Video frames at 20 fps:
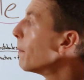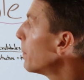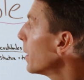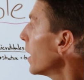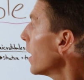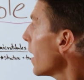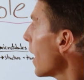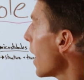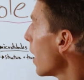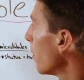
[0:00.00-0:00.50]

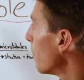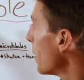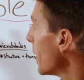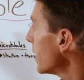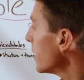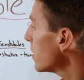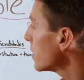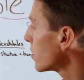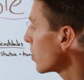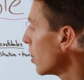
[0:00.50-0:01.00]
But
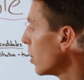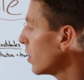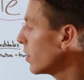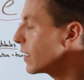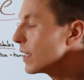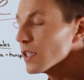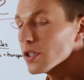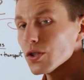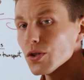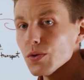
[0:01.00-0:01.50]

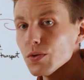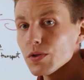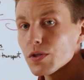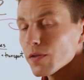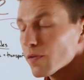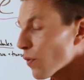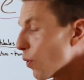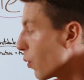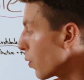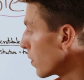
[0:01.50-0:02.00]
albendazole is
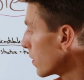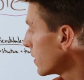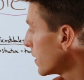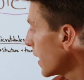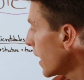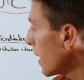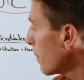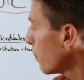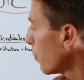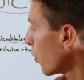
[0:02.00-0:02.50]
used for
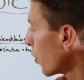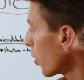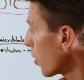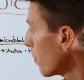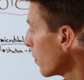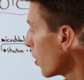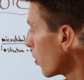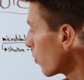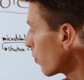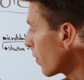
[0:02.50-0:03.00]

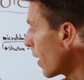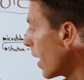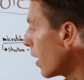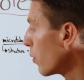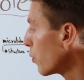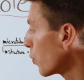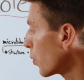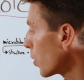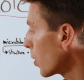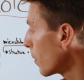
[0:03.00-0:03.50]
tapeworm,
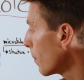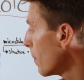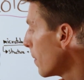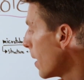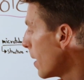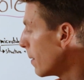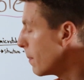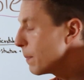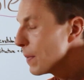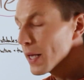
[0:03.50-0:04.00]
roundworm,
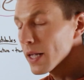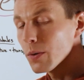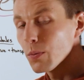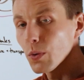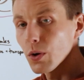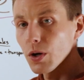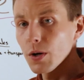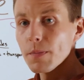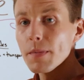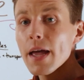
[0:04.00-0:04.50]

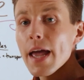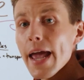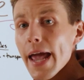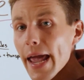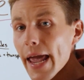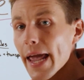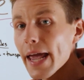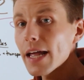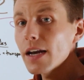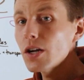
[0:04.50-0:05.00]
pinworm,
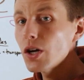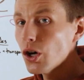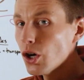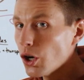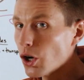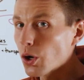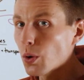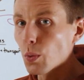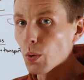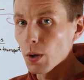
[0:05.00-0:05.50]
and
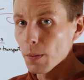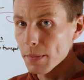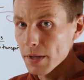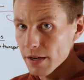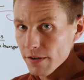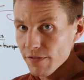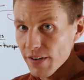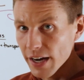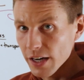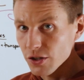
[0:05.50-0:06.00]
hookworm
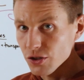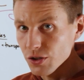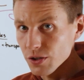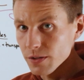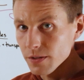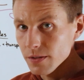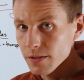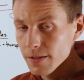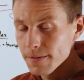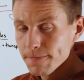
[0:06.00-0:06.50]

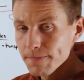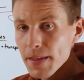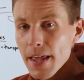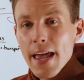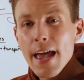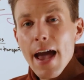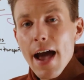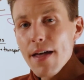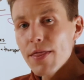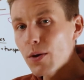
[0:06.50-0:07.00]
infections.
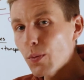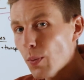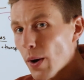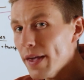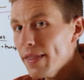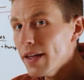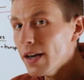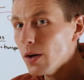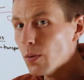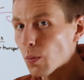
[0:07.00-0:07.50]
And the
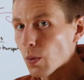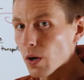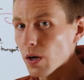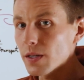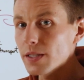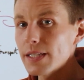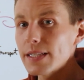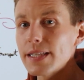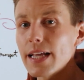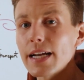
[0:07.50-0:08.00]
way that it
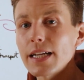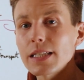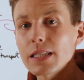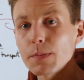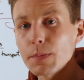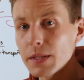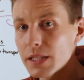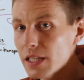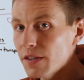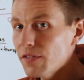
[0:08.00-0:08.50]
works is that it
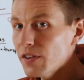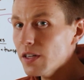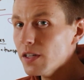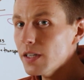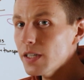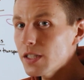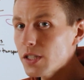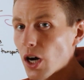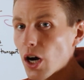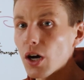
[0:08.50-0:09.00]

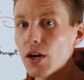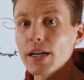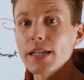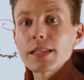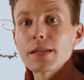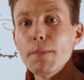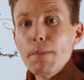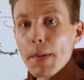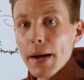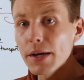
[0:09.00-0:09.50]
specifically
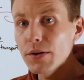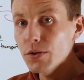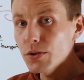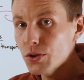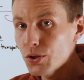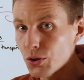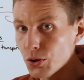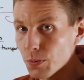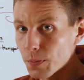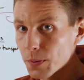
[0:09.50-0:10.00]
targets
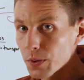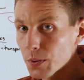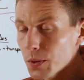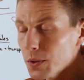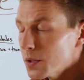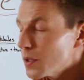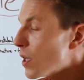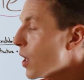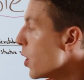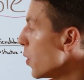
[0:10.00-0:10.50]

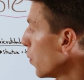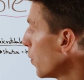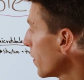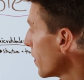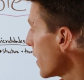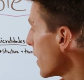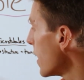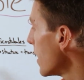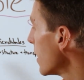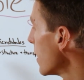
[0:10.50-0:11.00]
microtubules
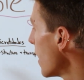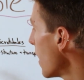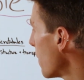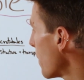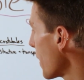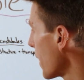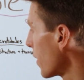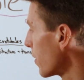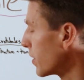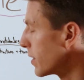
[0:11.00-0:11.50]
within a
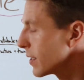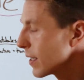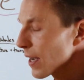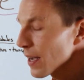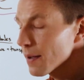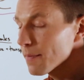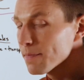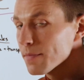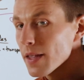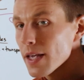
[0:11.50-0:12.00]

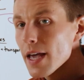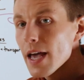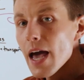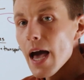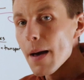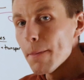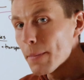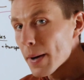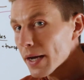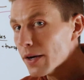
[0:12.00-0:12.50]
parasite.
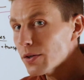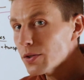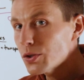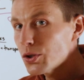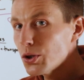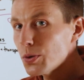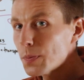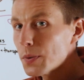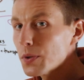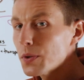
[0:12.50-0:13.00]
And
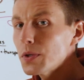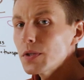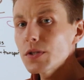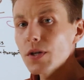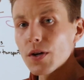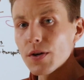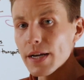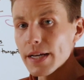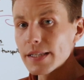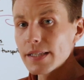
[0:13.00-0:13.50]

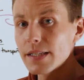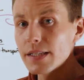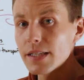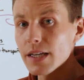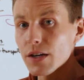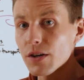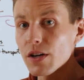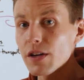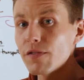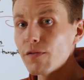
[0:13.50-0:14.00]
microtubules are
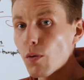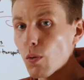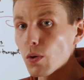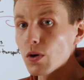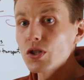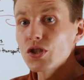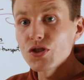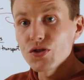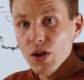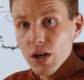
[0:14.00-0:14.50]
necessary
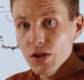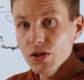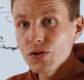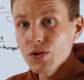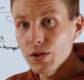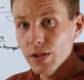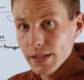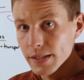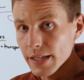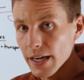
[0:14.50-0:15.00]
for
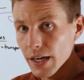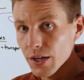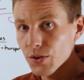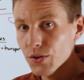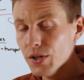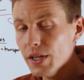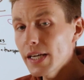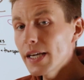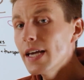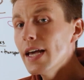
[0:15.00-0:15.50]
structural
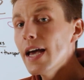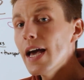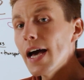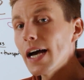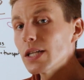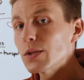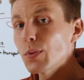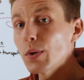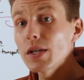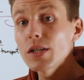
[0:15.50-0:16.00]
integrity
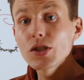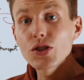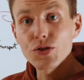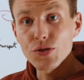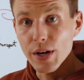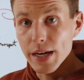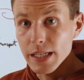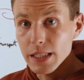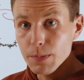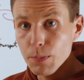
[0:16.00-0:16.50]
as well as
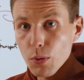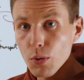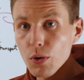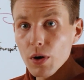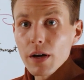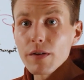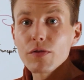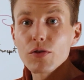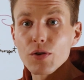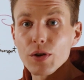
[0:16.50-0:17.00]

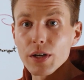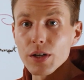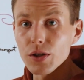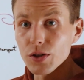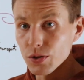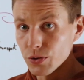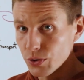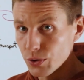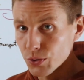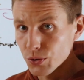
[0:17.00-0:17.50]
transport of
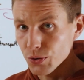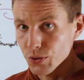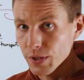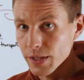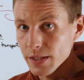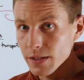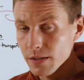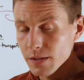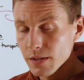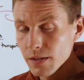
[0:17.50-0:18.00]
critical
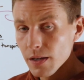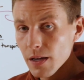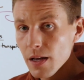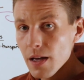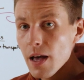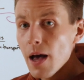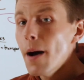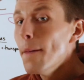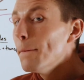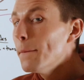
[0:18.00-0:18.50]
nutrients.
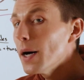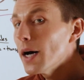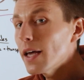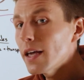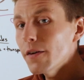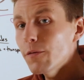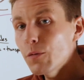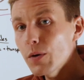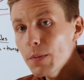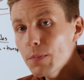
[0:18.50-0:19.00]

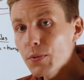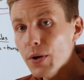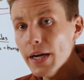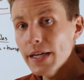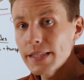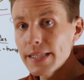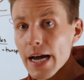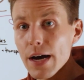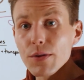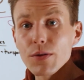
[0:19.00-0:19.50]
But if we
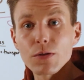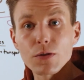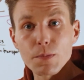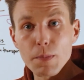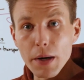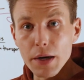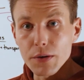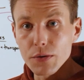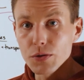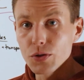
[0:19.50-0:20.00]
break down those
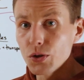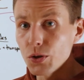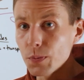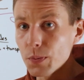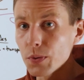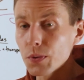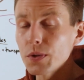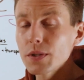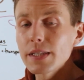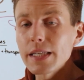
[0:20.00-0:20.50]

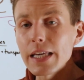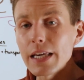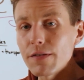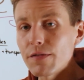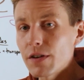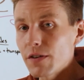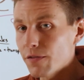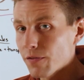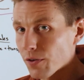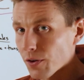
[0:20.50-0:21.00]
microtubules
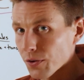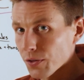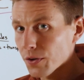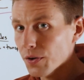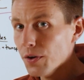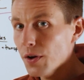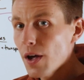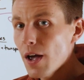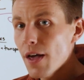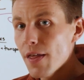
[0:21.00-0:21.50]
even
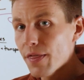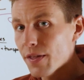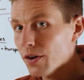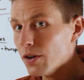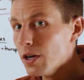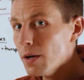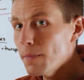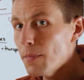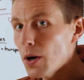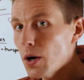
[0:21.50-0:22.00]
further,
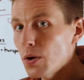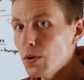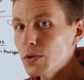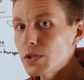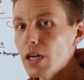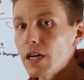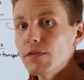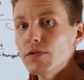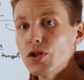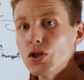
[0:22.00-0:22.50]
they're
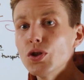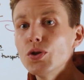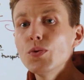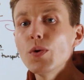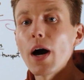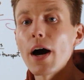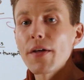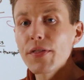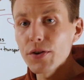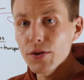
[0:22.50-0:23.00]
composed of
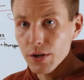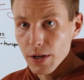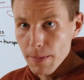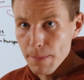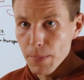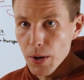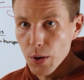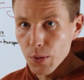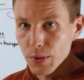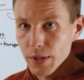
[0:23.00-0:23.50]
two other
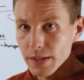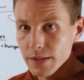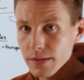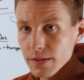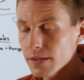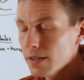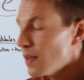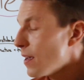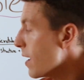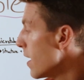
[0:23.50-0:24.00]

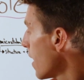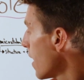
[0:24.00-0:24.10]
components,